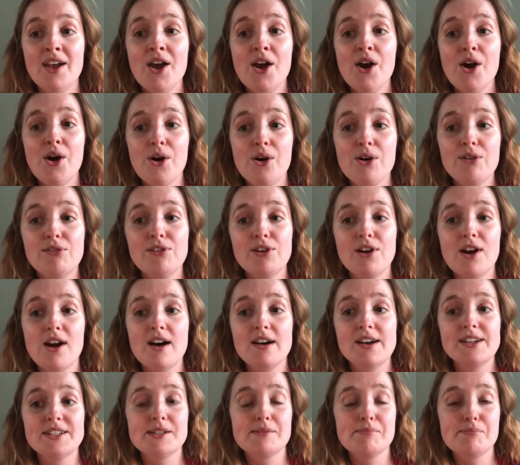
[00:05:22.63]

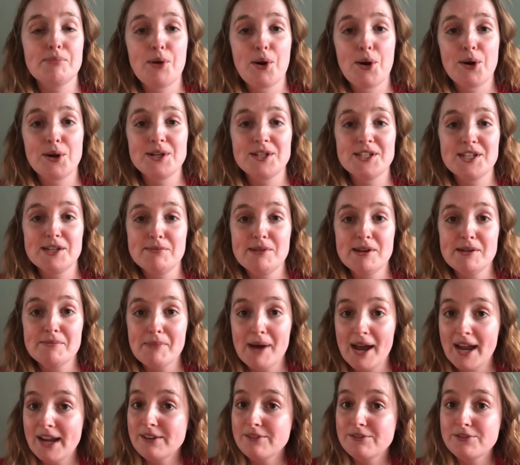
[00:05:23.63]
Overall, it's important to be
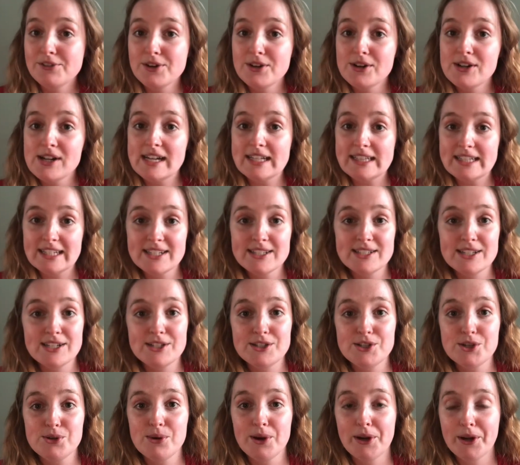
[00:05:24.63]
mindful and
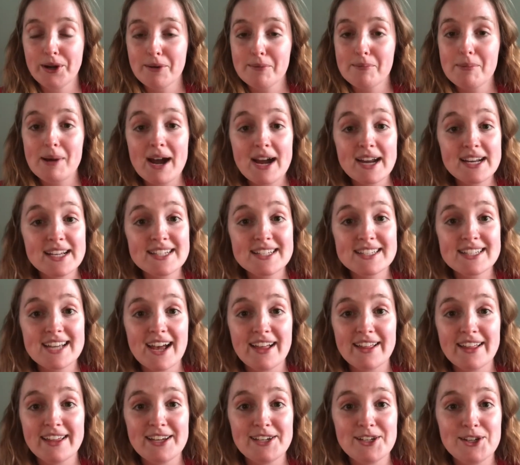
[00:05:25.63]
listen to what your body's
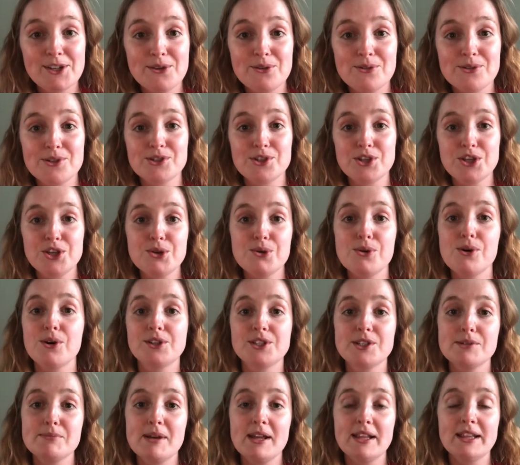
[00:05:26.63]
telling you so you
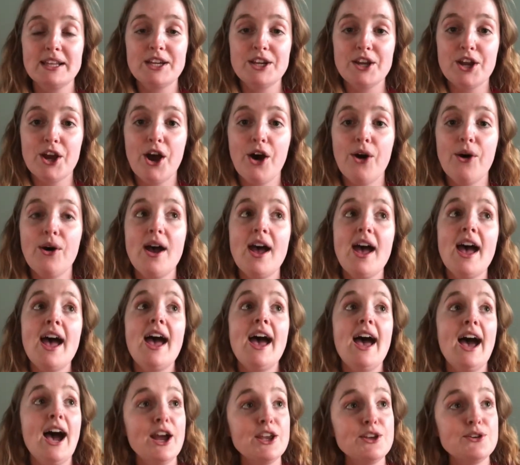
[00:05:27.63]
ultimately know
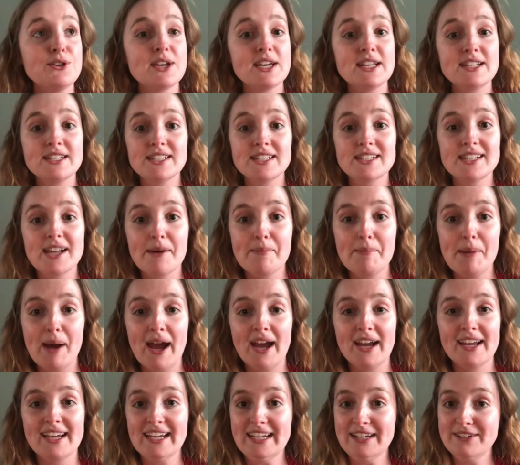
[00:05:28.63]
how you can step
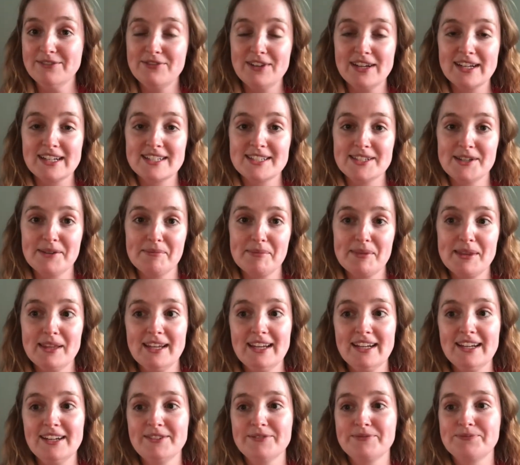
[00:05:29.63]
back and fix
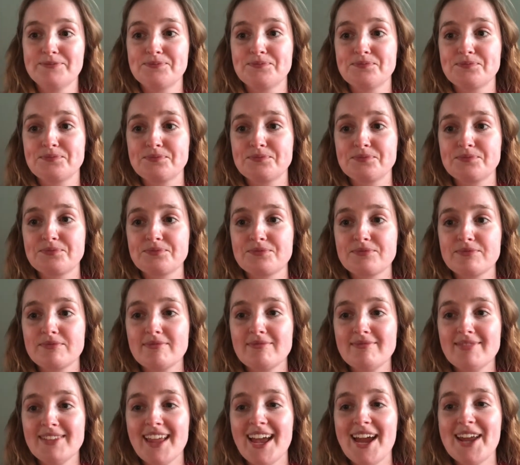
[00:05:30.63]
something.
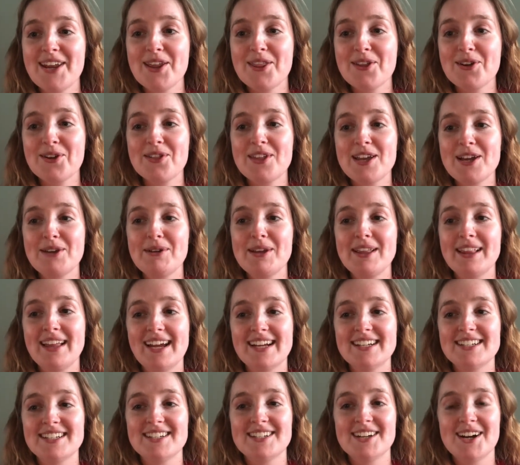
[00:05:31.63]
Another thing we
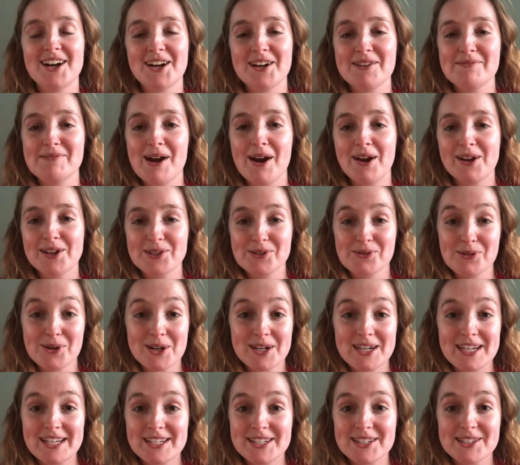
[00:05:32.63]
like to talk about is
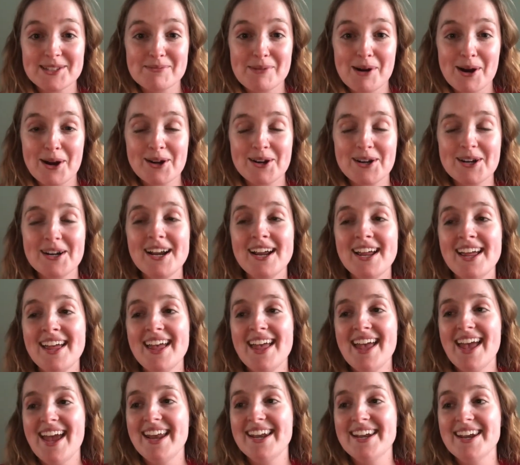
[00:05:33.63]
working smarter
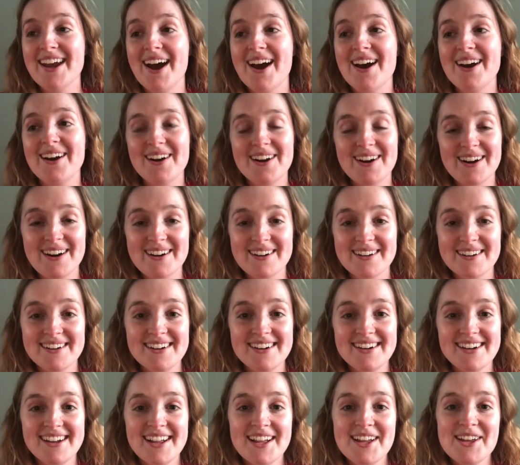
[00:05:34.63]
and not harder.
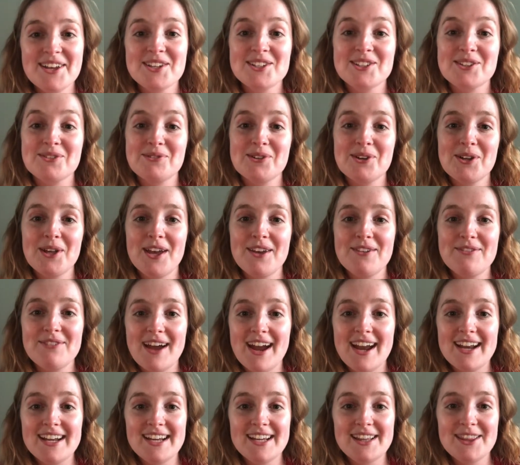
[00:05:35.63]
So really
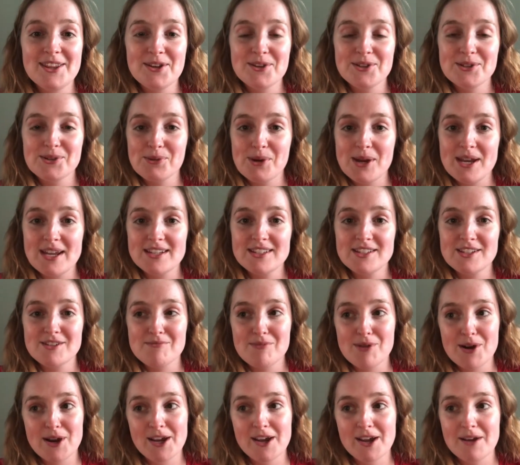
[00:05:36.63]
finding those ways to
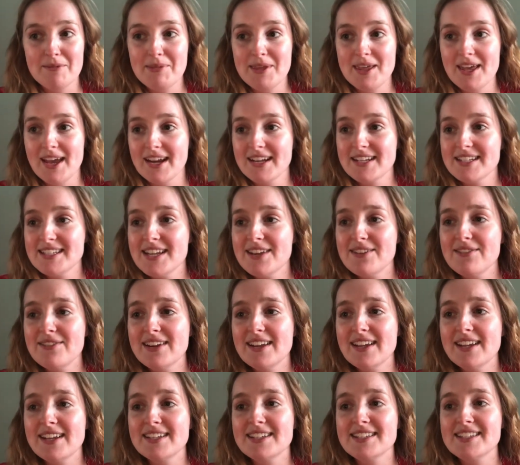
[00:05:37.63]
break up the
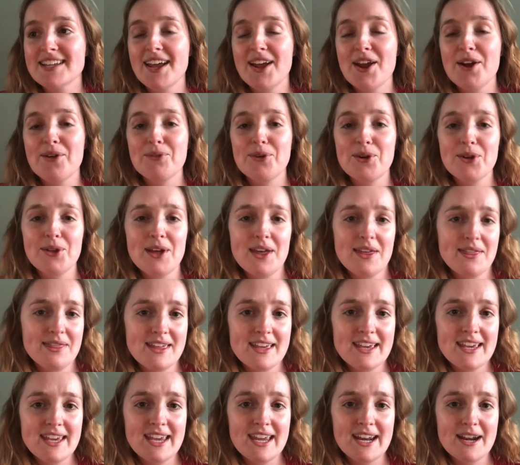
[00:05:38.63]
activities, really
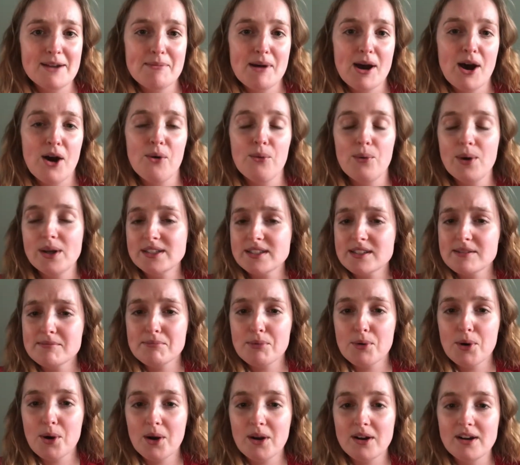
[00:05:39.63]
thinking about what's
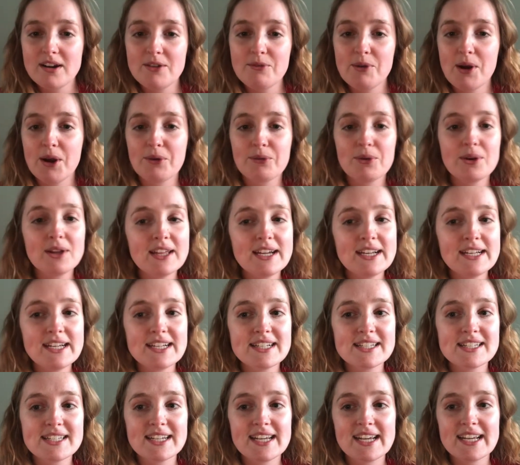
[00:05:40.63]
important, what really
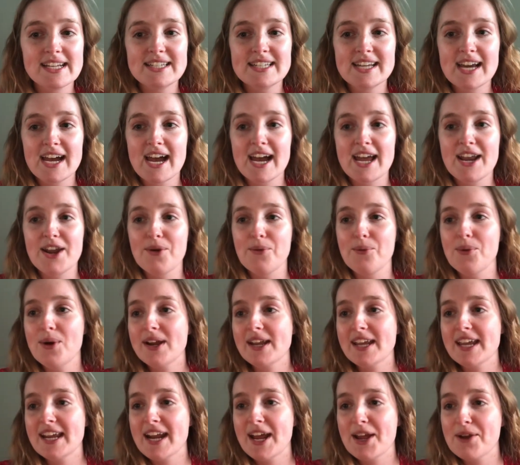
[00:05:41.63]
needs to get done,
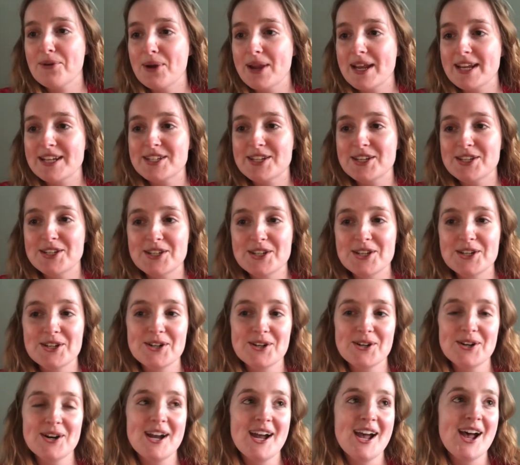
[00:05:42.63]
what can I wait to
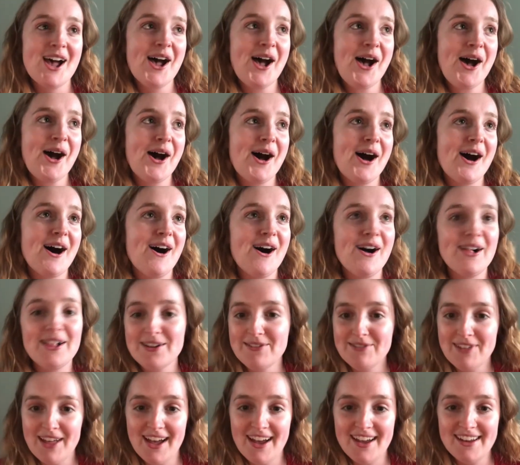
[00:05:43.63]
do. All
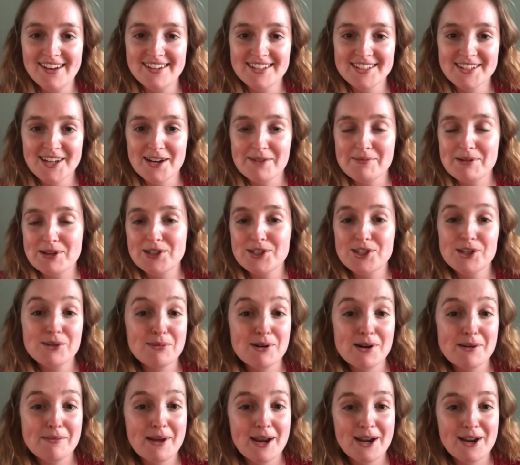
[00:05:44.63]
of that is going to be
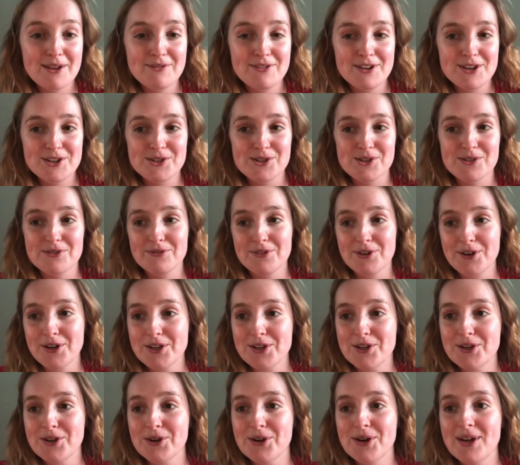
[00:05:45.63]
super beneficial for
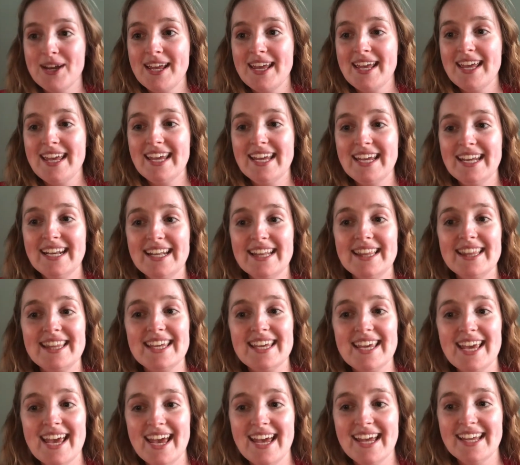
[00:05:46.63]
you in
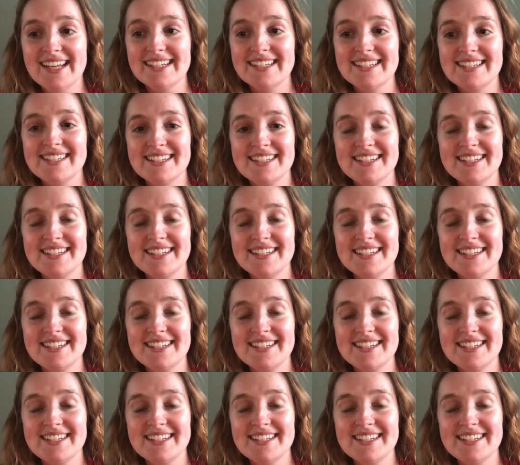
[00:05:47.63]
the end.